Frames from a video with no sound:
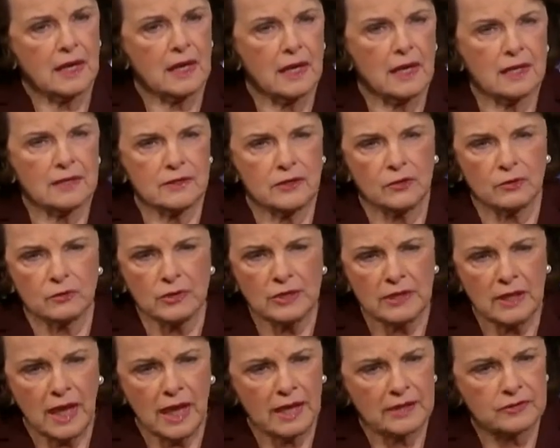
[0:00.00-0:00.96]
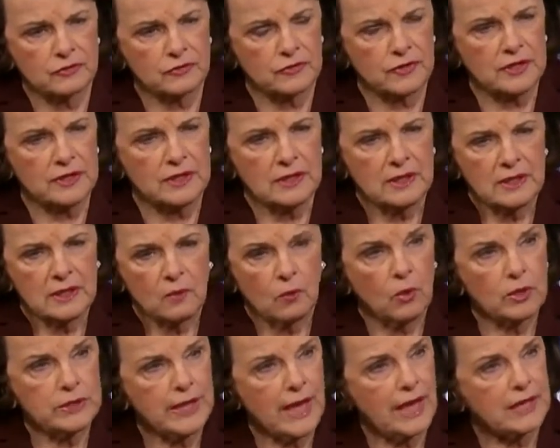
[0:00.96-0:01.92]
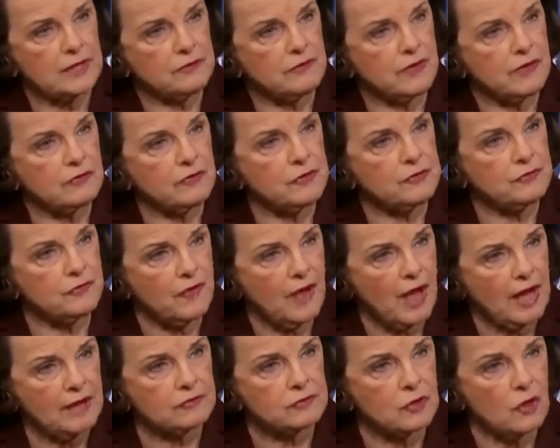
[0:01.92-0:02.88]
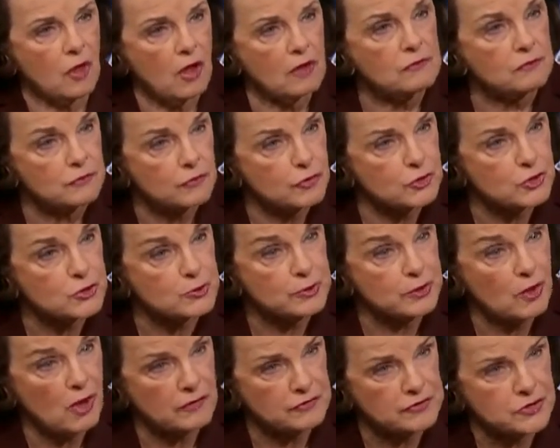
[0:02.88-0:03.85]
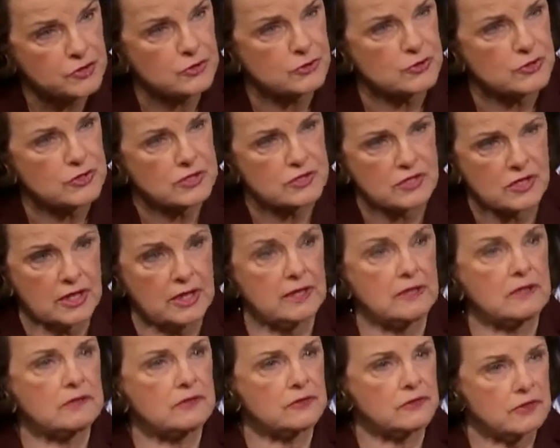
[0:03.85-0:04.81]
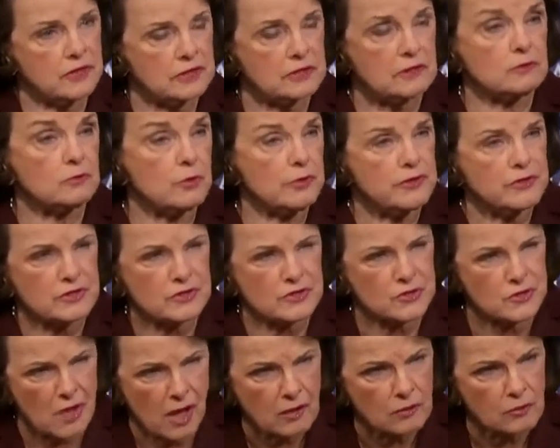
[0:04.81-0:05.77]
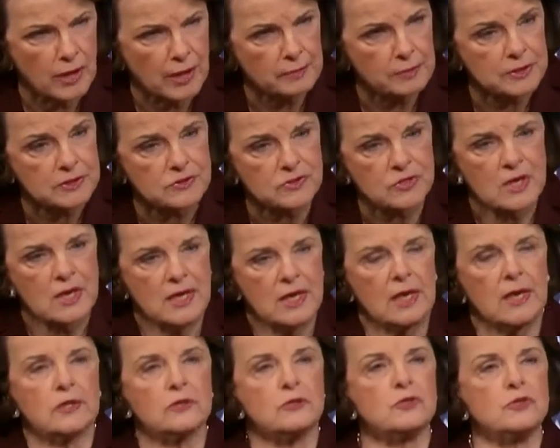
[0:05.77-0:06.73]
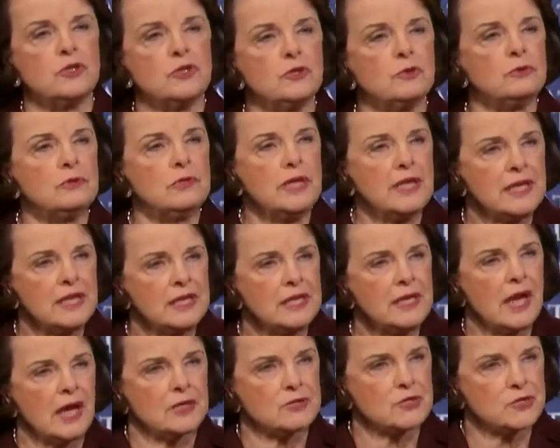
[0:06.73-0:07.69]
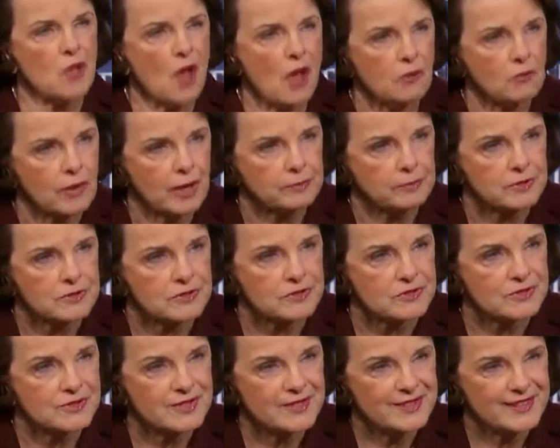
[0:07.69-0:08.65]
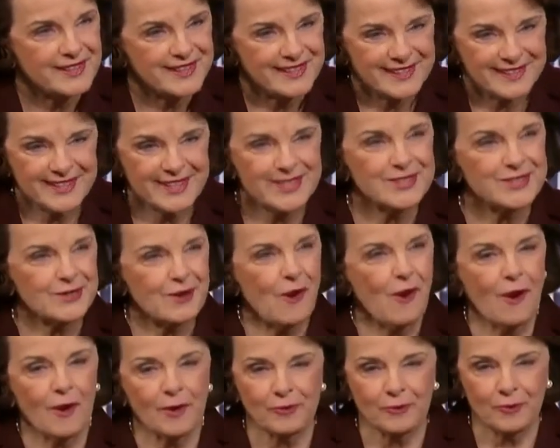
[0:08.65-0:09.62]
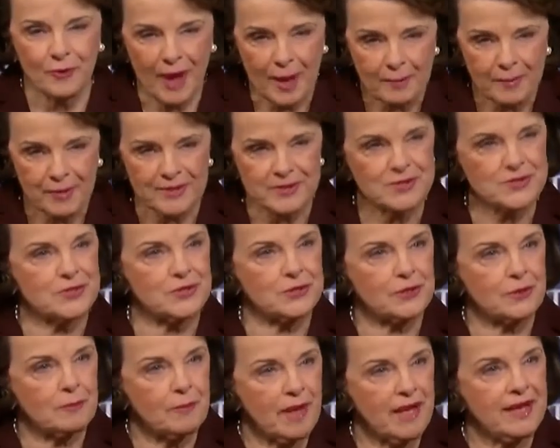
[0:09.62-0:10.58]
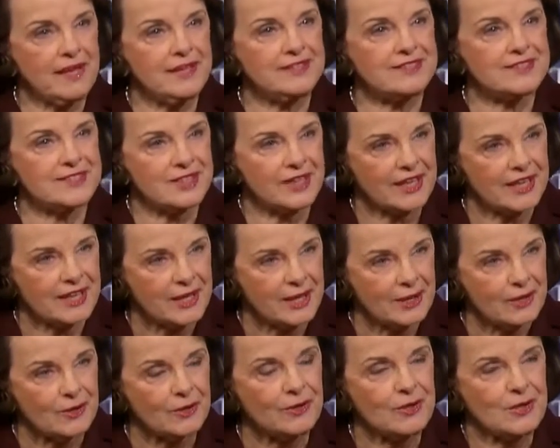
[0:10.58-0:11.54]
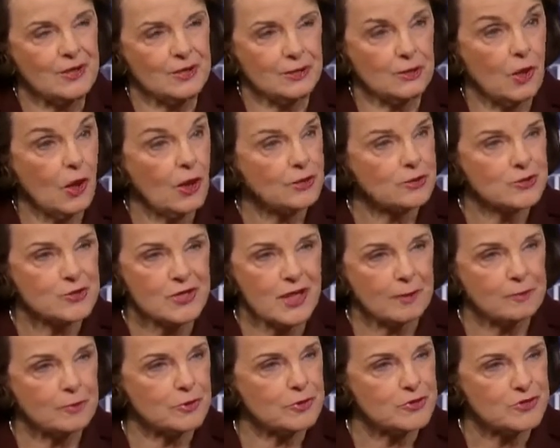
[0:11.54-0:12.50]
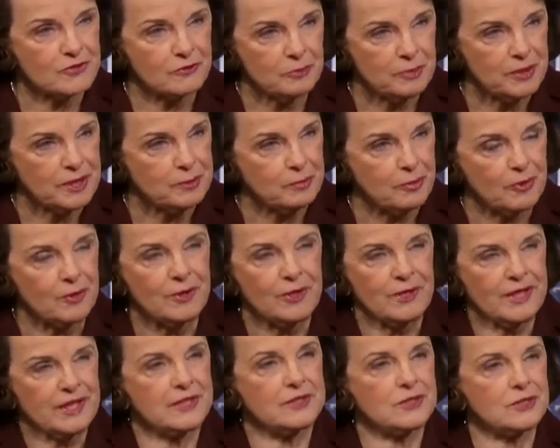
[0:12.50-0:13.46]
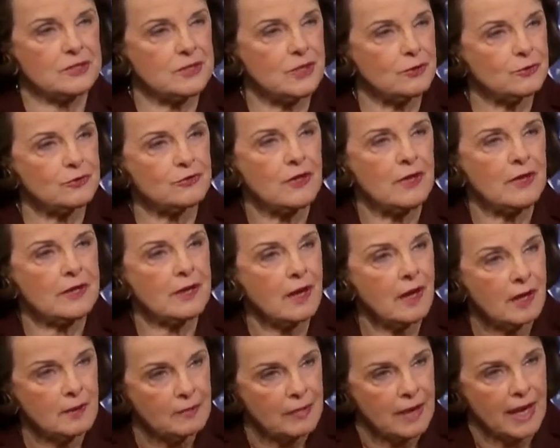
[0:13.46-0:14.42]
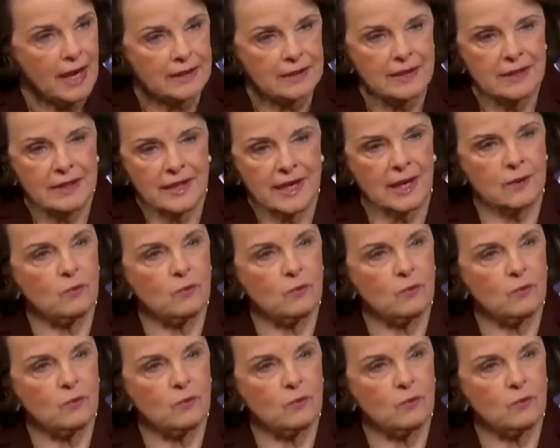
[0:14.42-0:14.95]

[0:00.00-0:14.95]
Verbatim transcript: Uh, you realize that one out of every five law enforcement officers that's killed is killed with an assault weapons. Do you need assault weapons? These are weapons that are made to kill large numbers of people in close combat.